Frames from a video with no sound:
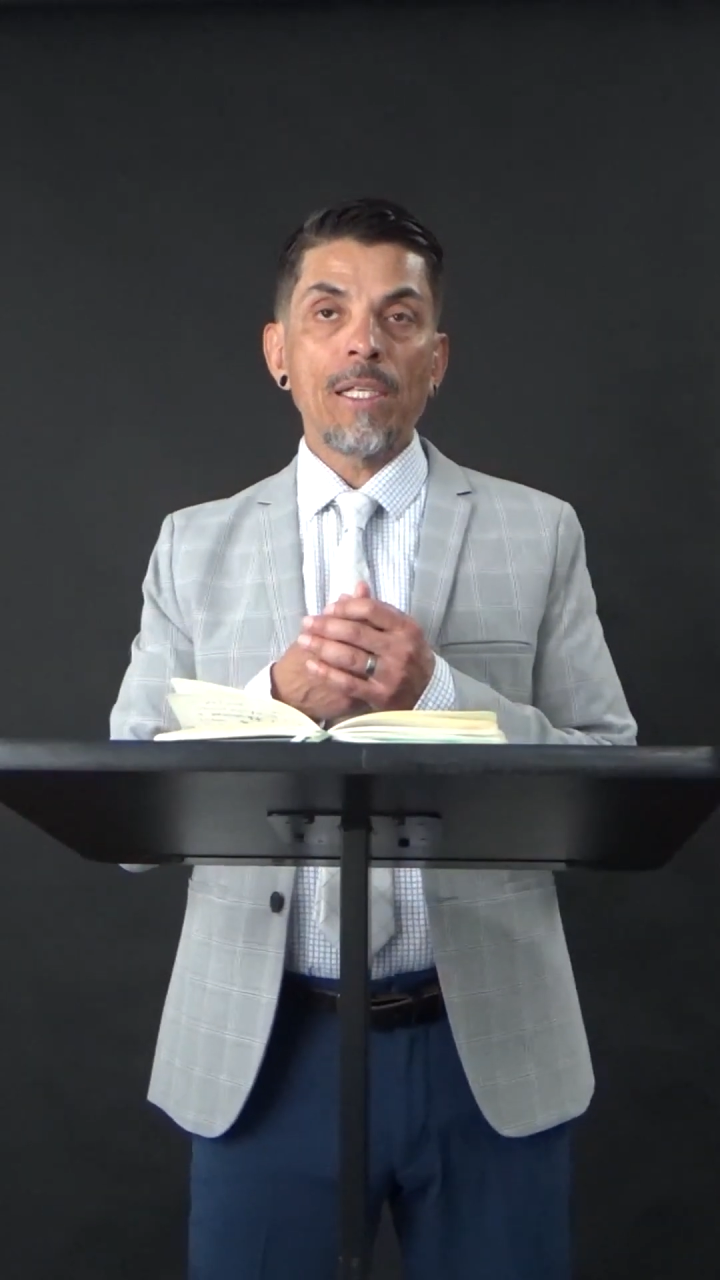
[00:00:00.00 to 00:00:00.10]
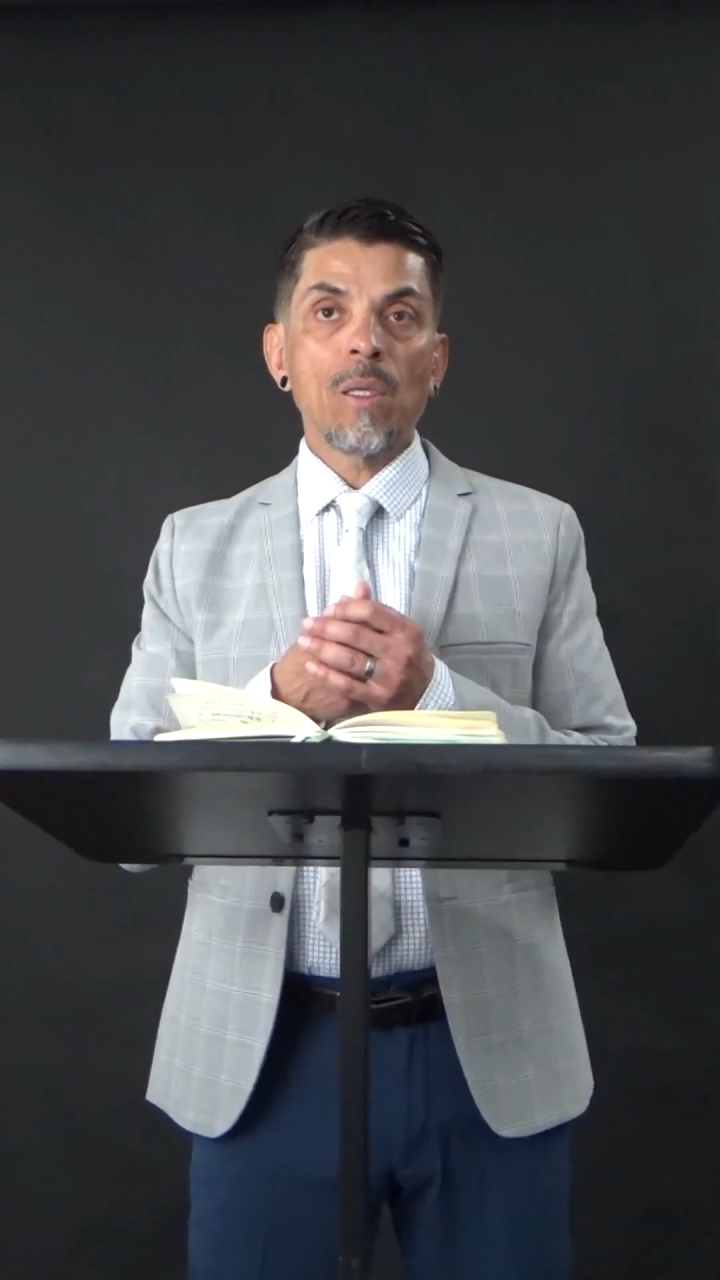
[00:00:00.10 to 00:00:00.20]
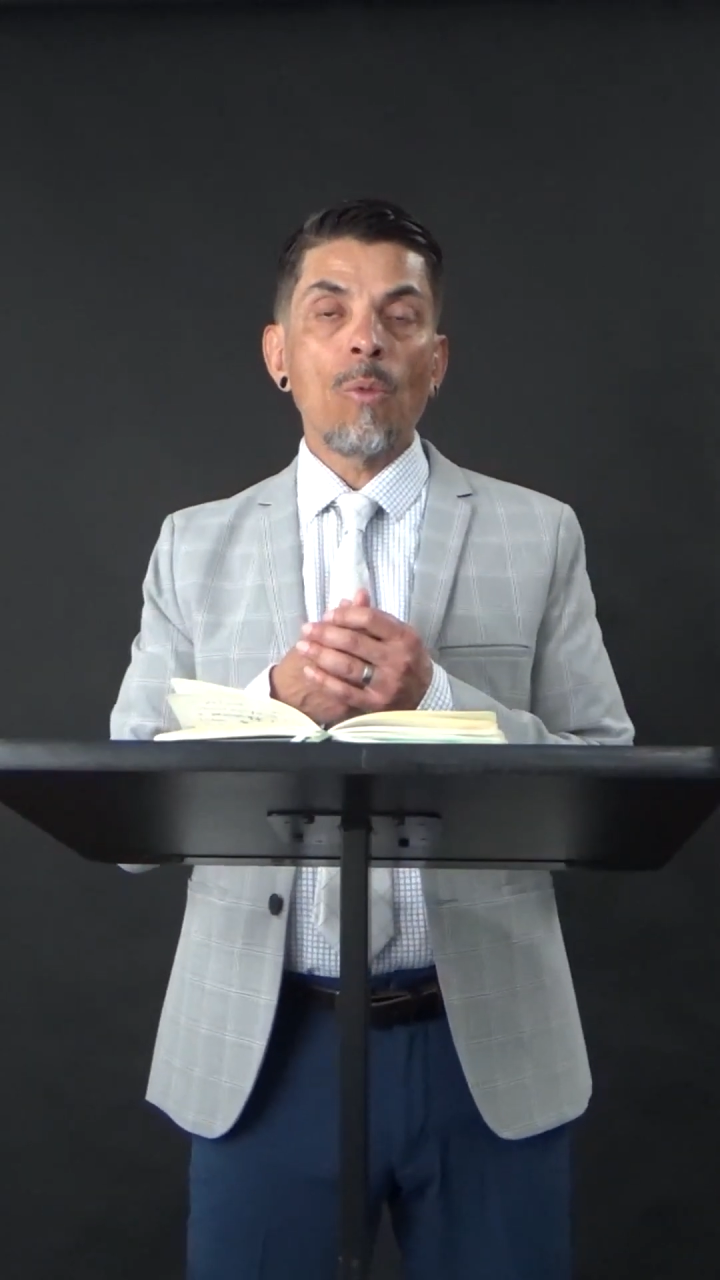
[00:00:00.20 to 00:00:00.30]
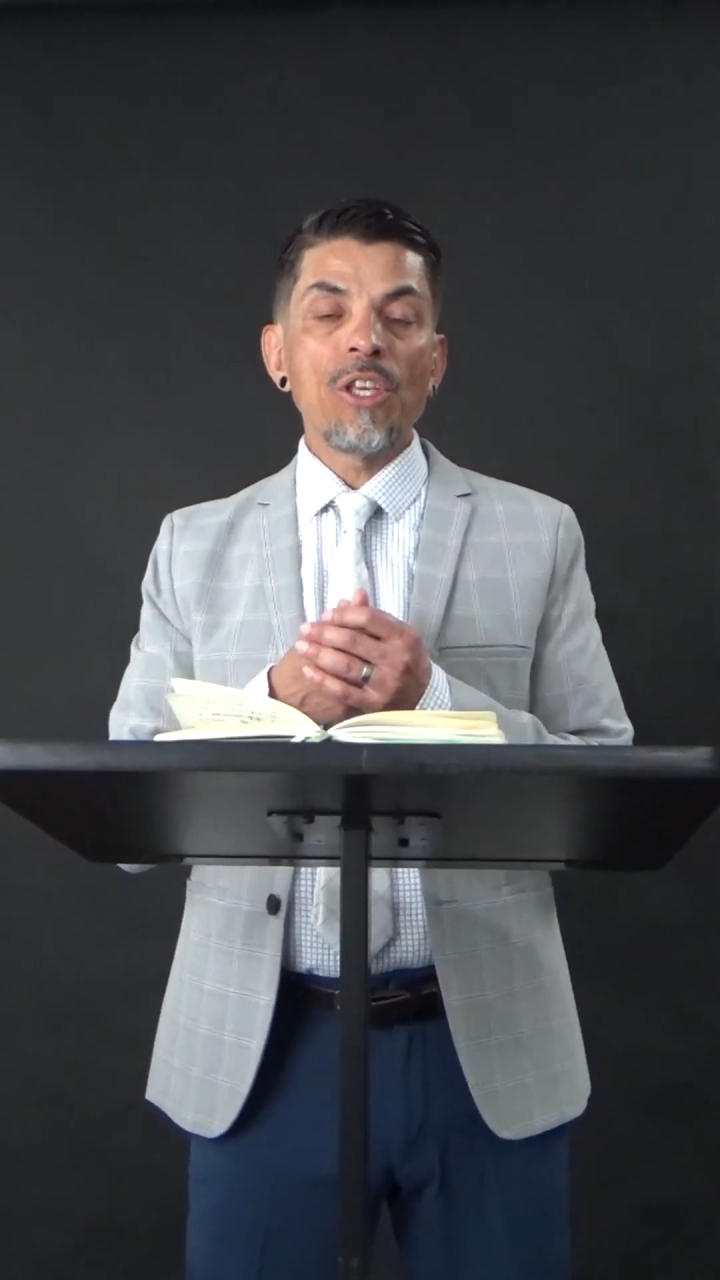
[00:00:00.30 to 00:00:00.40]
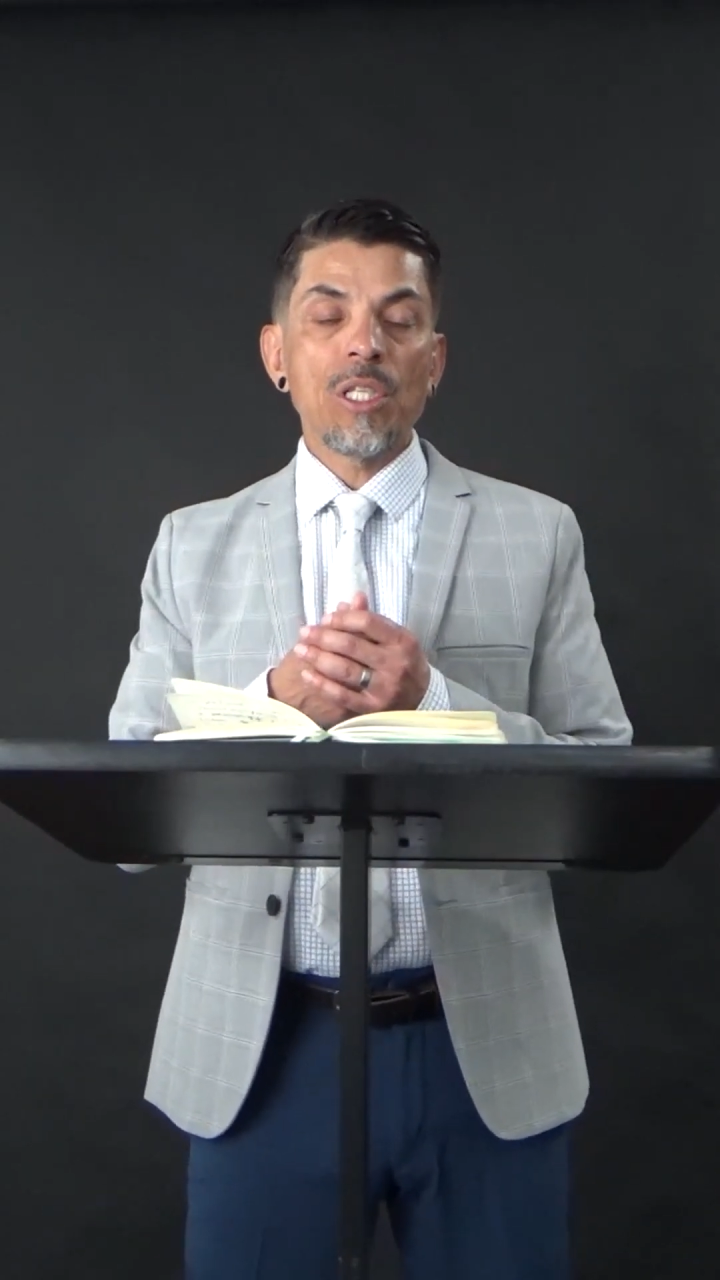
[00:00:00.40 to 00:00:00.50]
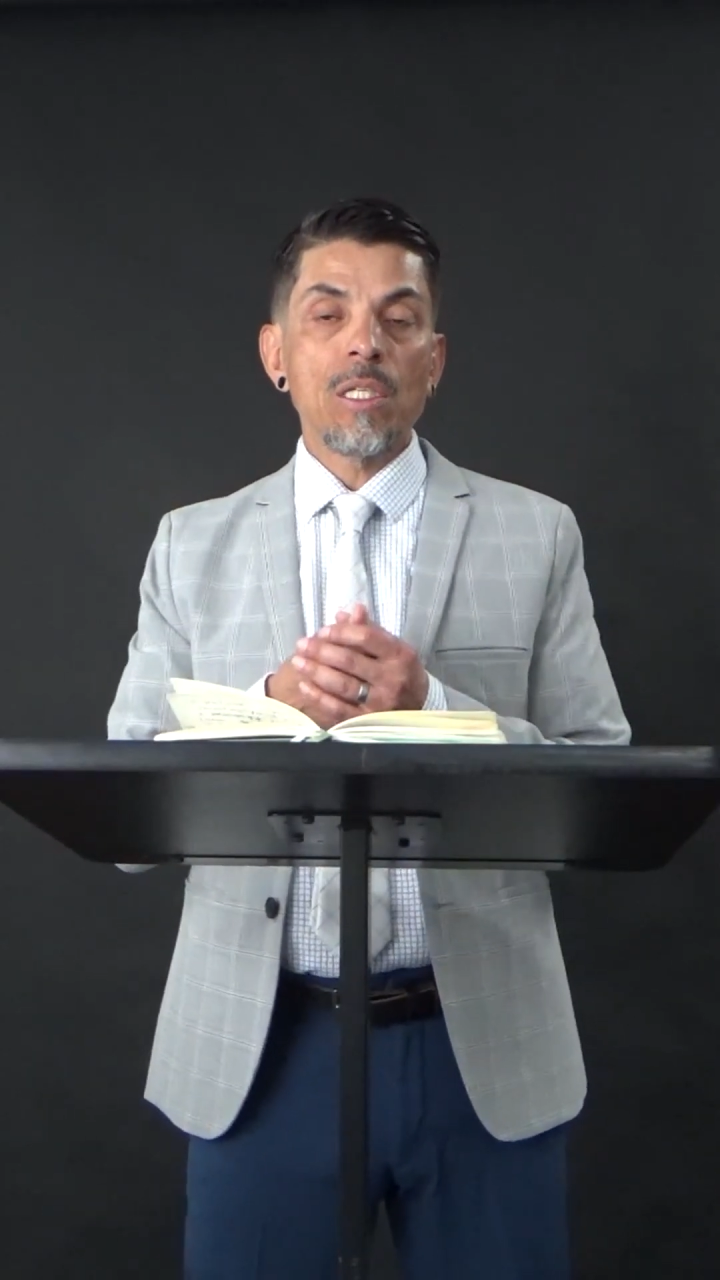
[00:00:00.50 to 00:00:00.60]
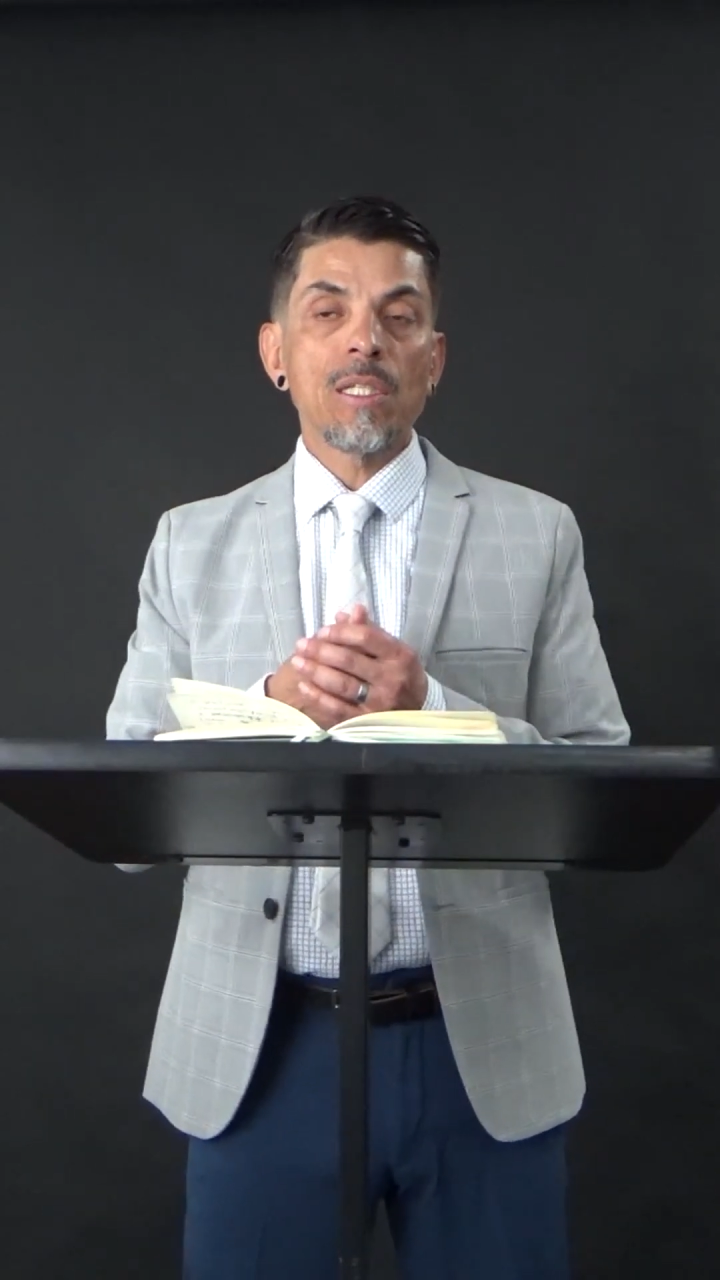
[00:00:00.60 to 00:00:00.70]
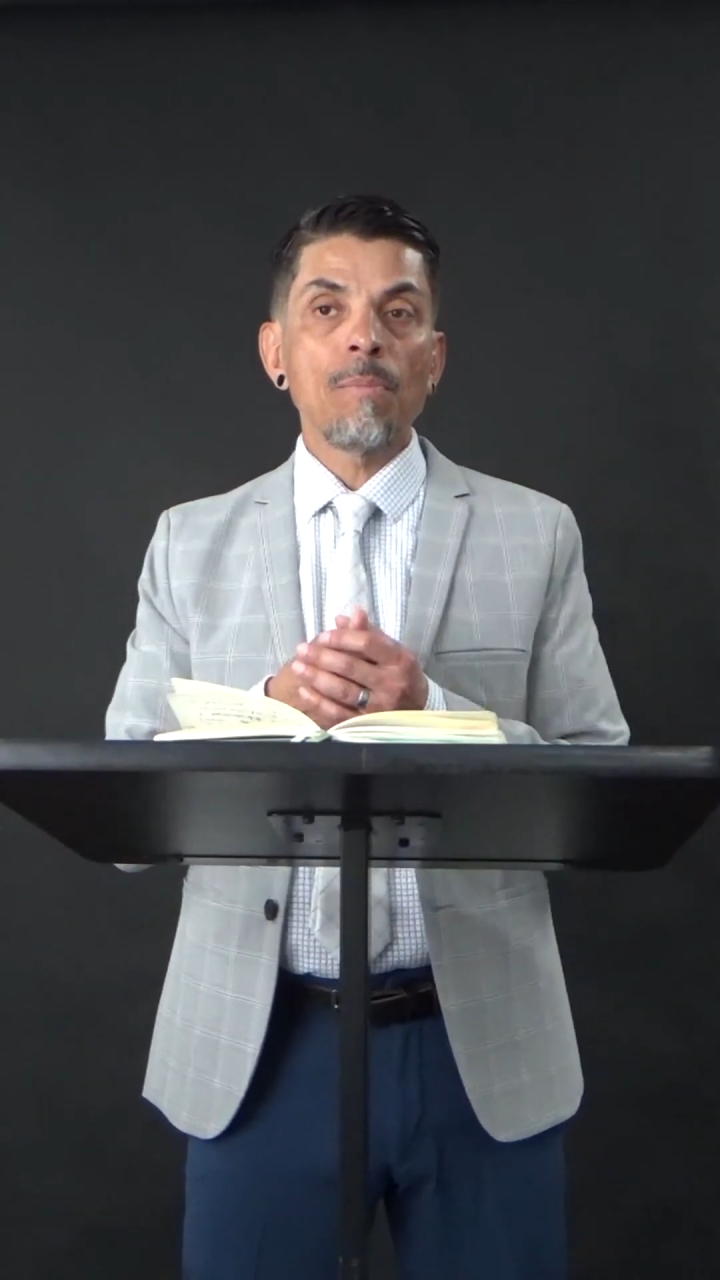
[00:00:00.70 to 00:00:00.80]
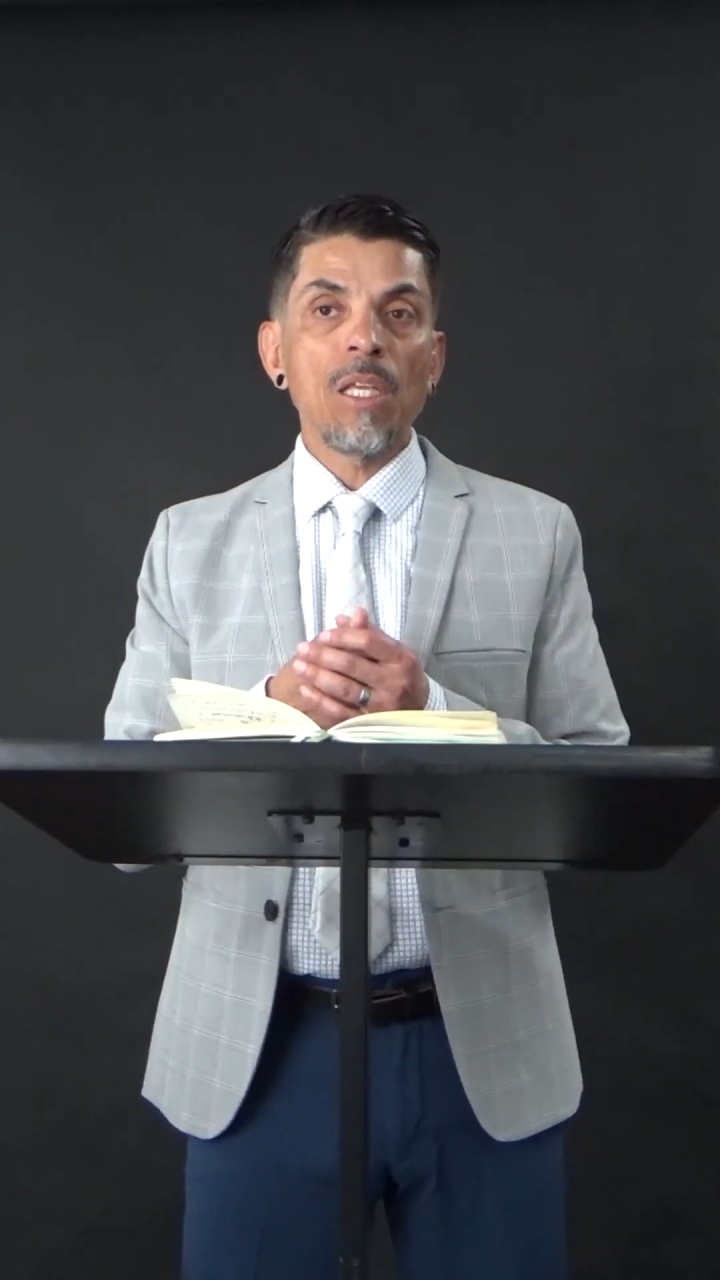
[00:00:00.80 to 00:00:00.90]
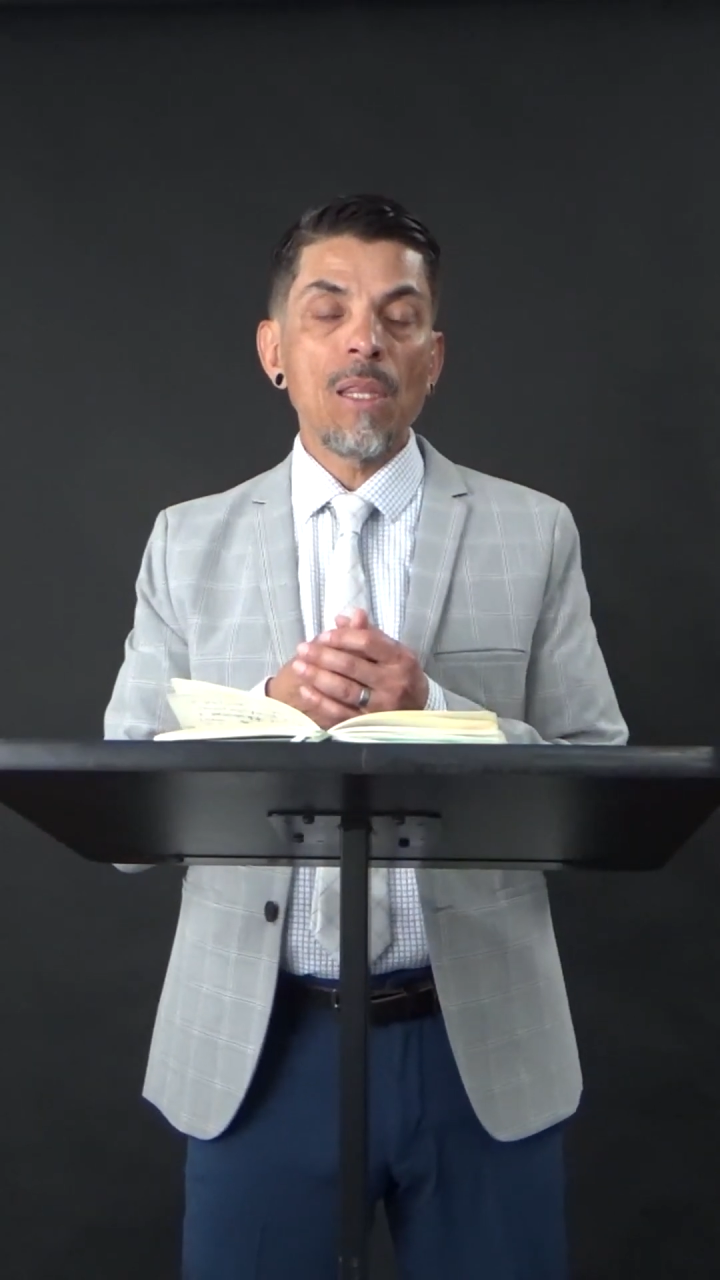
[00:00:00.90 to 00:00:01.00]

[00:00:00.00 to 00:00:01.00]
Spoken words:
So this is something